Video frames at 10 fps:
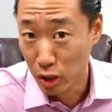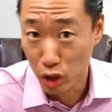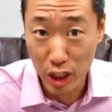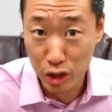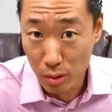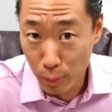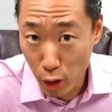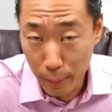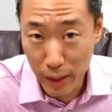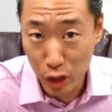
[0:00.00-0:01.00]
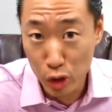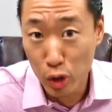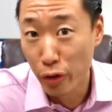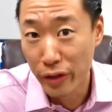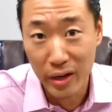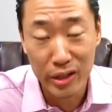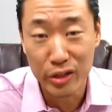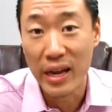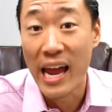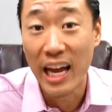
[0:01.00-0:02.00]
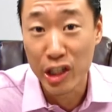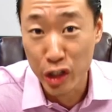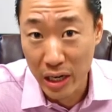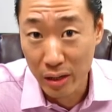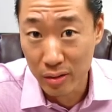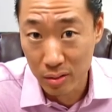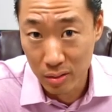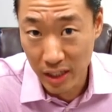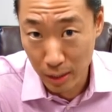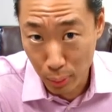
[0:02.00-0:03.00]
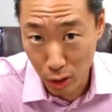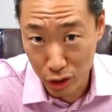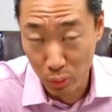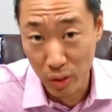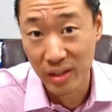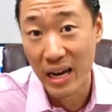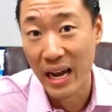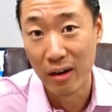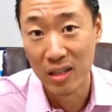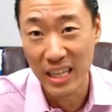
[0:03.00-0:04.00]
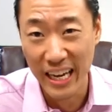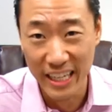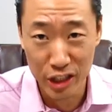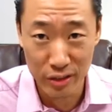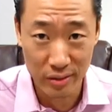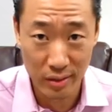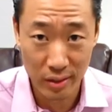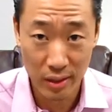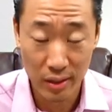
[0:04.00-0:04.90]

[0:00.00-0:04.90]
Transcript: you schedule an appointment, you go there and you hash it out in person with an IRS agent.